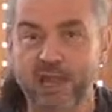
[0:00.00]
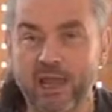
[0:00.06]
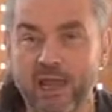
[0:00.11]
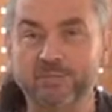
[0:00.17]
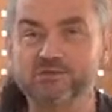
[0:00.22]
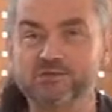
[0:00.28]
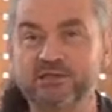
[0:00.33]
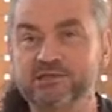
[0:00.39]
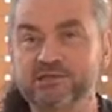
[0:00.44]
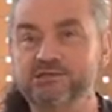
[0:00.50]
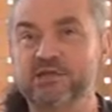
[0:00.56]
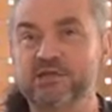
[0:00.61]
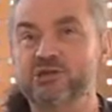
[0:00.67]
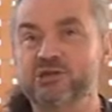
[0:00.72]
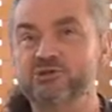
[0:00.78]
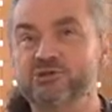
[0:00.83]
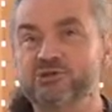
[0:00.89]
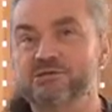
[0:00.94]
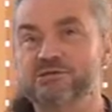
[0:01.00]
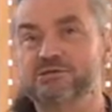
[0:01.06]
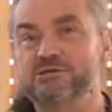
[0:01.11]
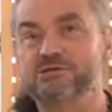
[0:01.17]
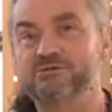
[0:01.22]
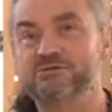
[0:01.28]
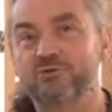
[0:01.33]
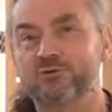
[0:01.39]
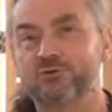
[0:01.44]
haptic
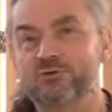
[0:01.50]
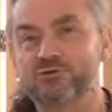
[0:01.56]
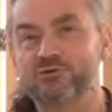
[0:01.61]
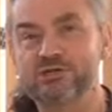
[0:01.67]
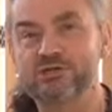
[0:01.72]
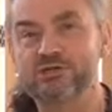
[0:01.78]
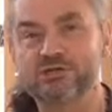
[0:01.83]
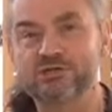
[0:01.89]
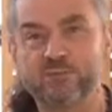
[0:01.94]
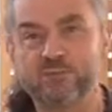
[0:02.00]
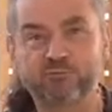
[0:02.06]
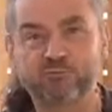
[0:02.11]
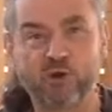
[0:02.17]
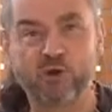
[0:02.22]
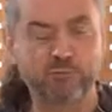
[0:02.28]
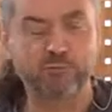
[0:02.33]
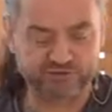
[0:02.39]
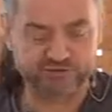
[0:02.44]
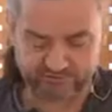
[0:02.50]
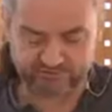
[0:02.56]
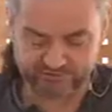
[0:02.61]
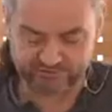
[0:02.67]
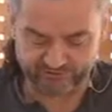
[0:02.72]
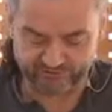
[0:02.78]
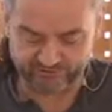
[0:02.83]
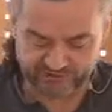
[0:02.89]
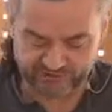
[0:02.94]
intelligence courses, my
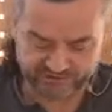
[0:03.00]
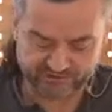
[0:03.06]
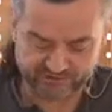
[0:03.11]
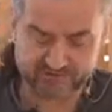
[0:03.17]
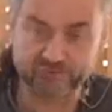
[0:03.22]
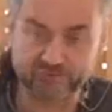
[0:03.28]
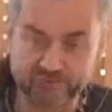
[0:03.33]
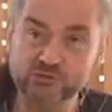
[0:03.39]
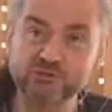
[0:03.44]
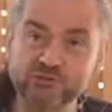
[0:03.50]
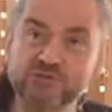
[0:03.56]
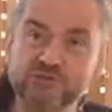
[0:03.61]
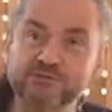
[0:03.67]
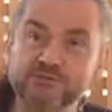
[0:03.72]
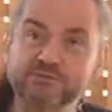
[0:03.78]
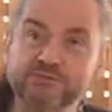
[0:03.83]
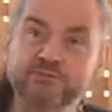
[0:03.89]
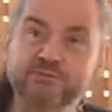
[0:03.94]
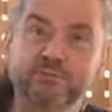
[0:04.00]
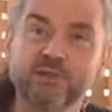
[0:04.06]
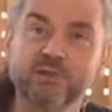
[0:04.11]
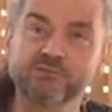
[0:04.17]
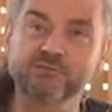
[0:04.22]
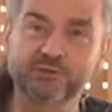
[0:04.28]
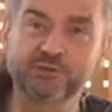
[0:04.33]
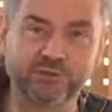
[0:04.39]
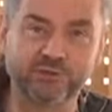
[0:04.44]
proprioceptive intelligence courses, and
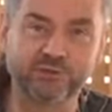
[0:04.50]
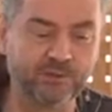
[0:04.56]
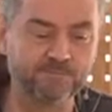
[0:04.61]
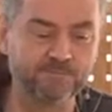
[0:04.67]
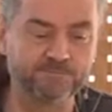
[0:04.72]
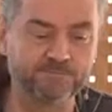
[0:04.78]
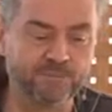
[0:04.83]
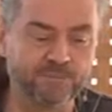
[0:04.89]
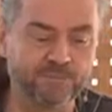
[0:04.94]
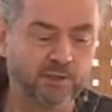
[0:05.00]
that sort of thing.